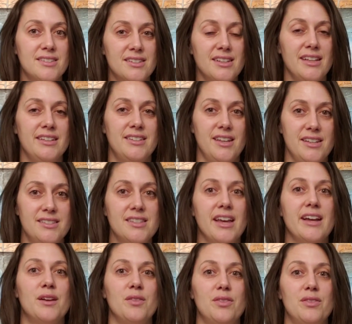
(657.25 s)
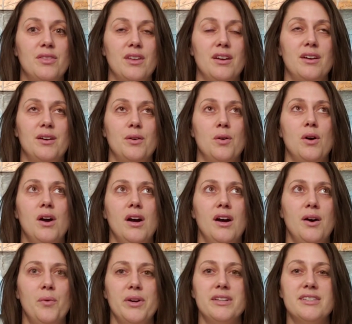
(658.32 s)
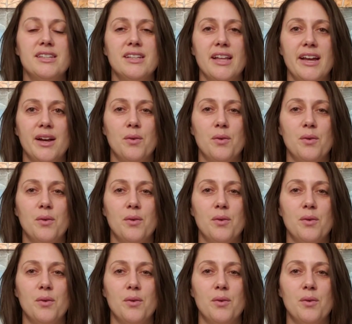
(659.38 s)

It's like what is it like